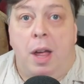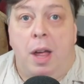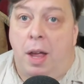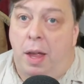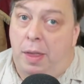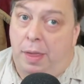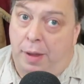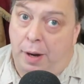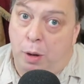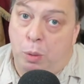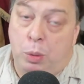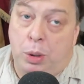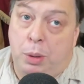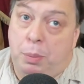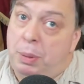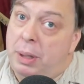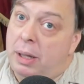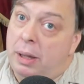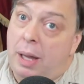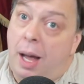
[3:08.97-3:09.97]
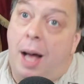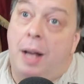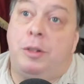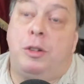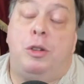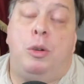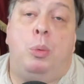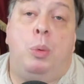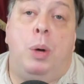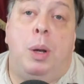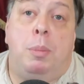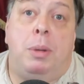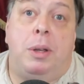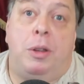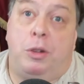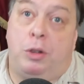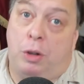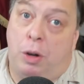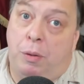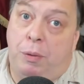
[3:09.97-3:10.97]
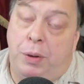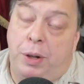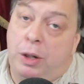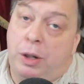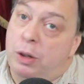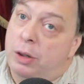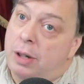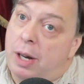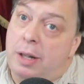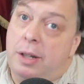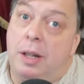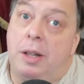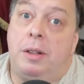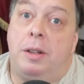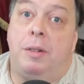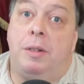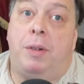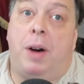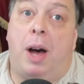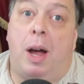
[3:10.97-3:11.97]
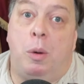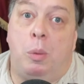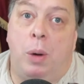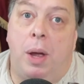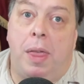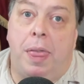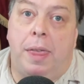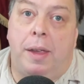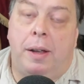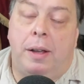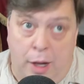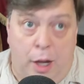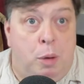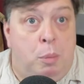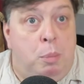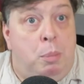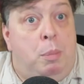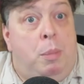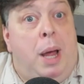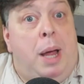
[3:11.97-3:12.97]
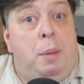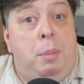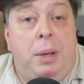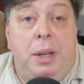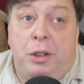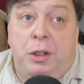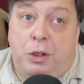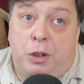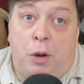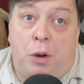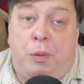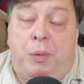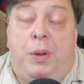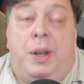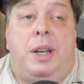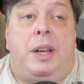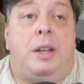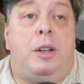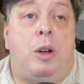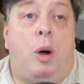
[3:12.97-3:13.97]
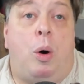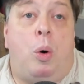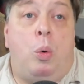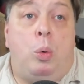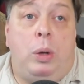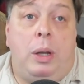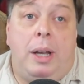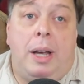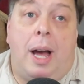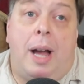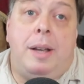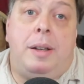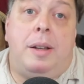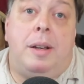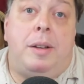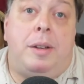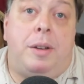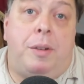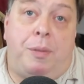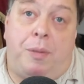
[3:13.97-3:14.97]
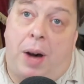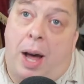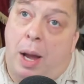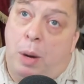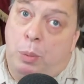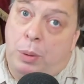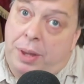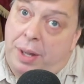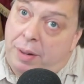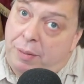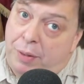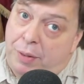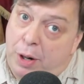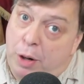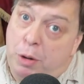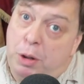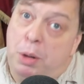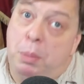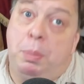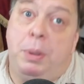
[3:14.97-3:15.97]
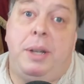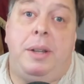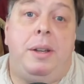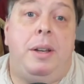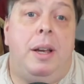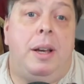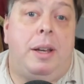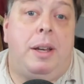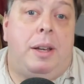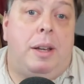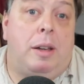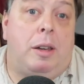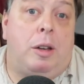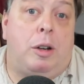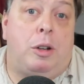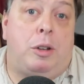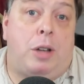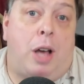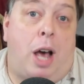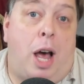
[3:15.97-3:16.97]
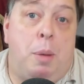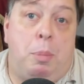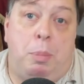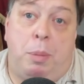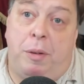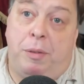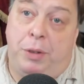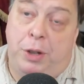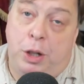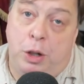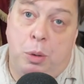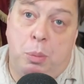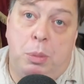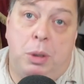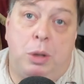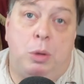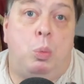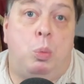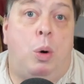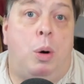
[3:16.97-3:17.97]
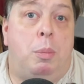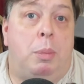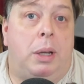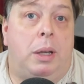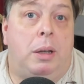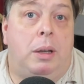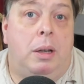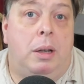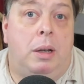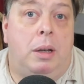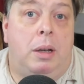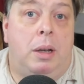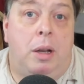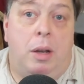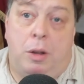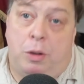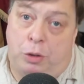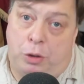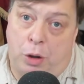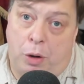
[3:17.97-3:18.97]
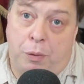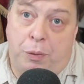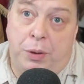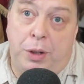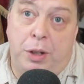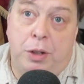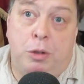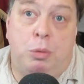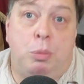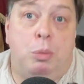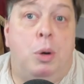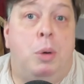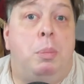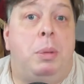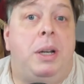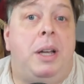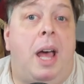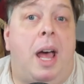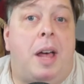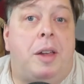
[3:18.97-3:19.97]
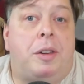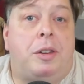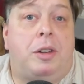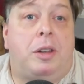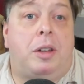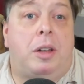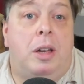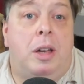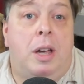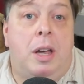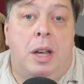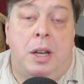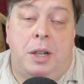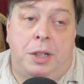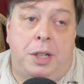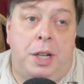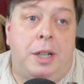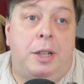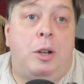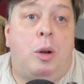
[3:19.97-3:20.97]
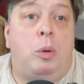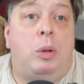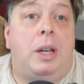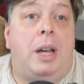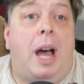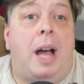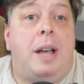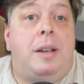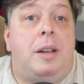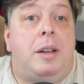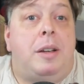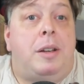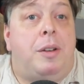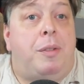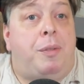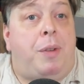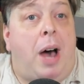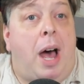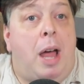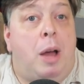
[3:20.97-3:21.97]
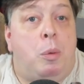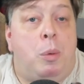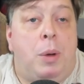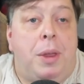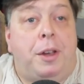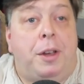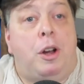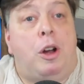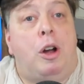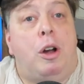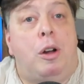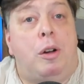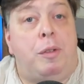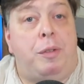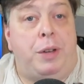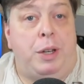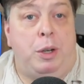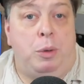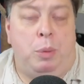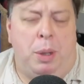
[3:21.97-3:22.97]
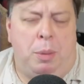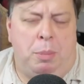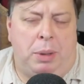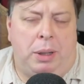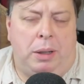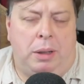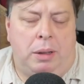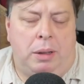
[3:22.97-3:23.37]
There would be lots of women Sophie could identify with. Maybe Sophie can only identify with a very particular type of human woman. Sophie's Rubenesque. She can only identify with curvy women.